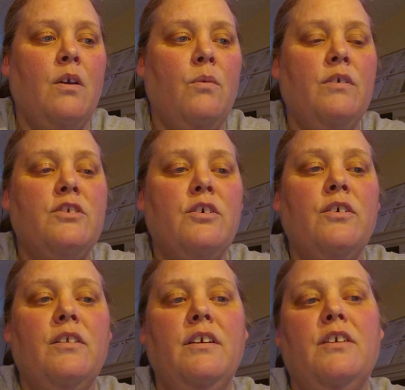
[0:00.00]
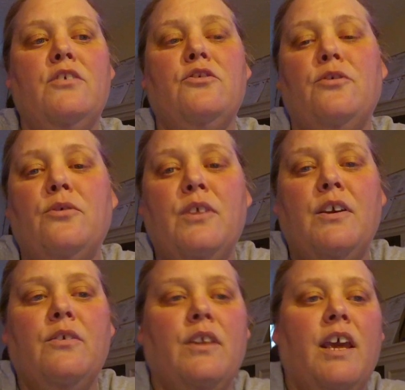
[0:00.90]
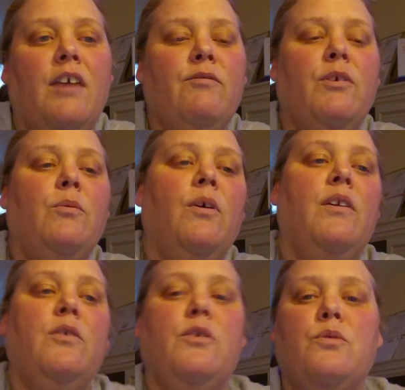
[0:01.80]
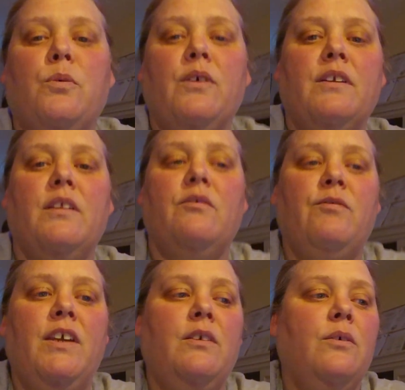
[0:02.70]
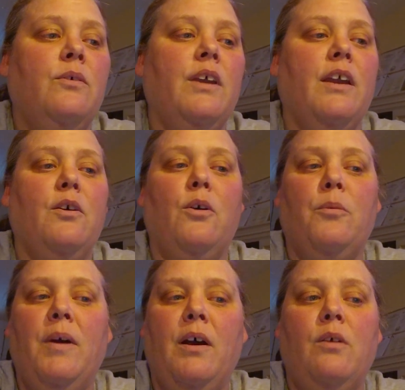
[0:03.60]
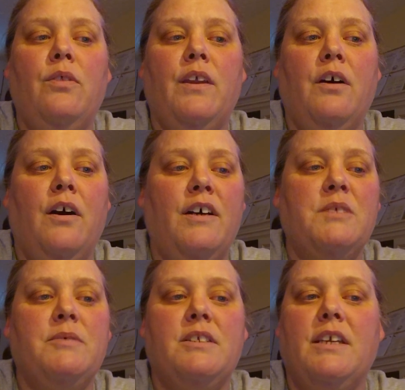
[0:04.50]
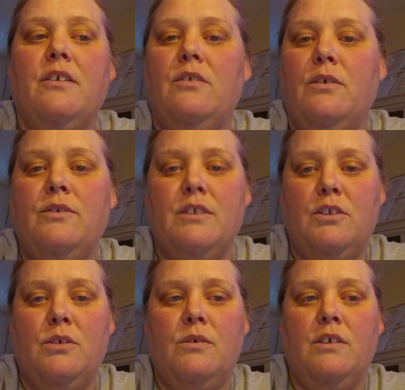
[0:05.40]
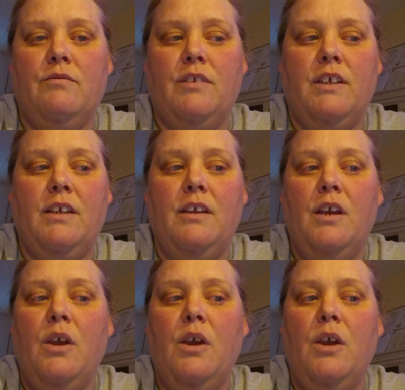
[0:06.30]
We're circling a truth here that everyone who has worked in the field and home health and hospice care knows intuitively.